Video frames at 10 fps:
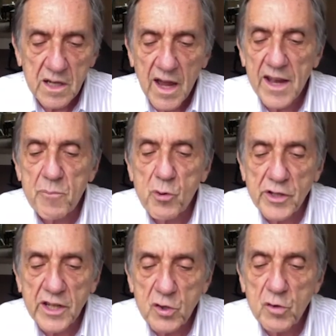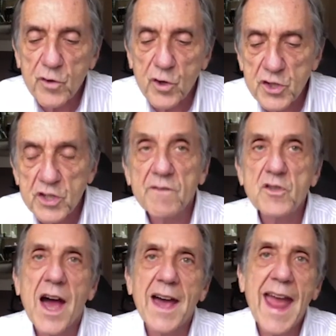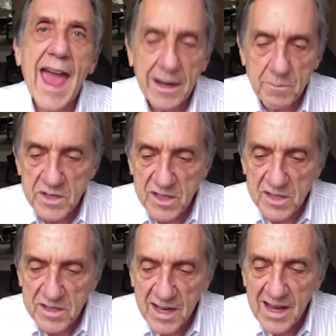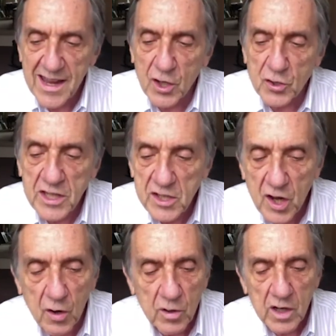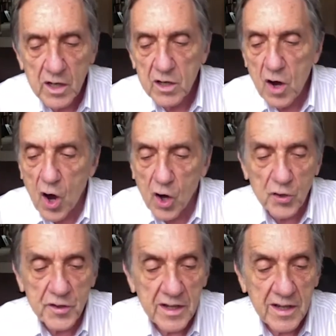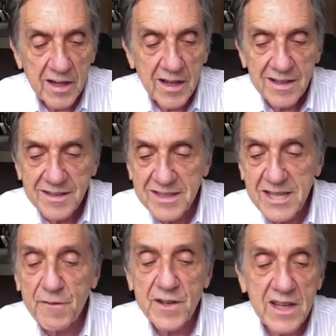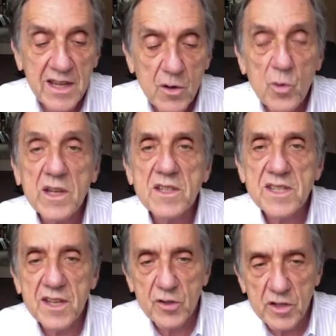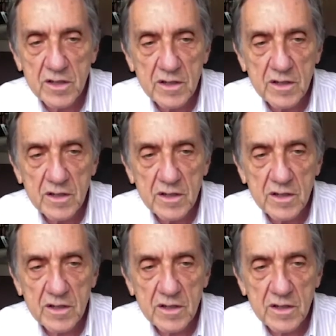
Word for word: and a brilliant new version of John Adams's El Nino called Nativity Reconsidered.